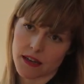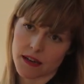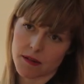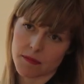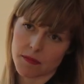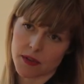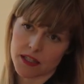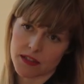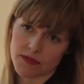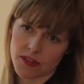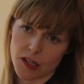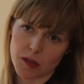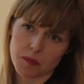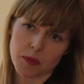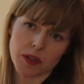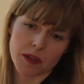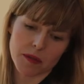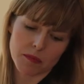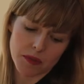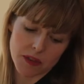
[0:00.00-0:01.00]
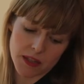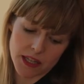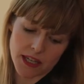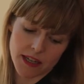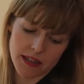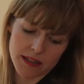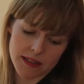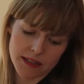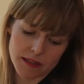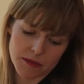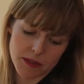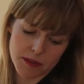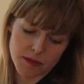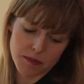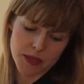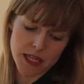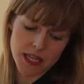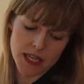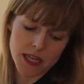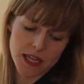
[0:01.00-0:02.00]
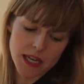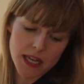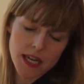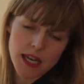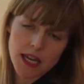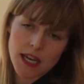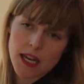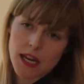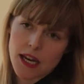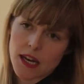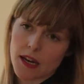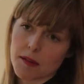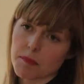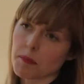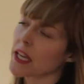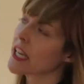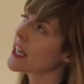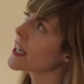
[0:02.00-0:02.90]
and developing the idea with me and